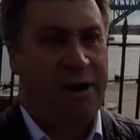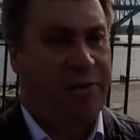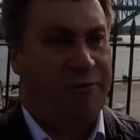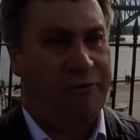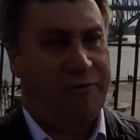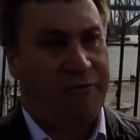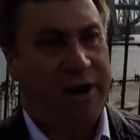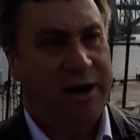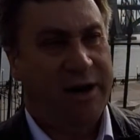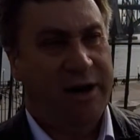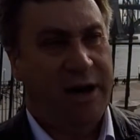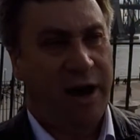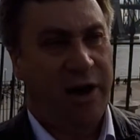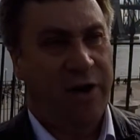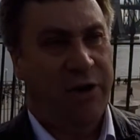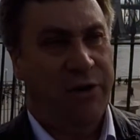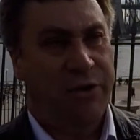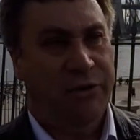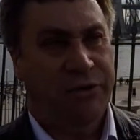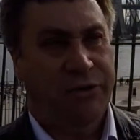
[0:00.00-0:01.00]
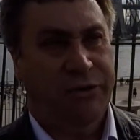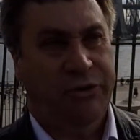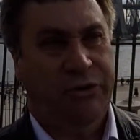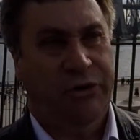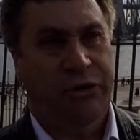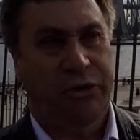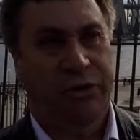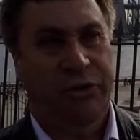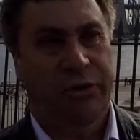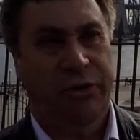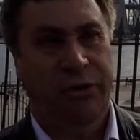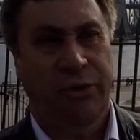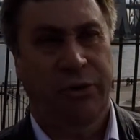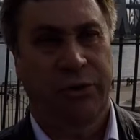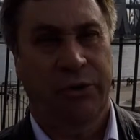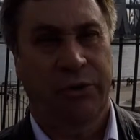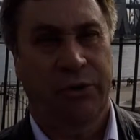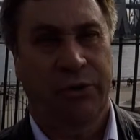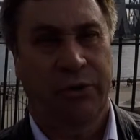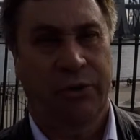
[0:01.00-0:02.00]
Fred goes
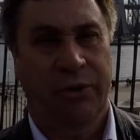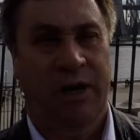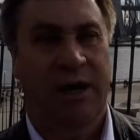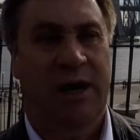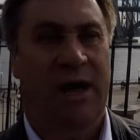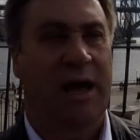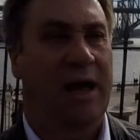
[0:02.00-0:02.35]
to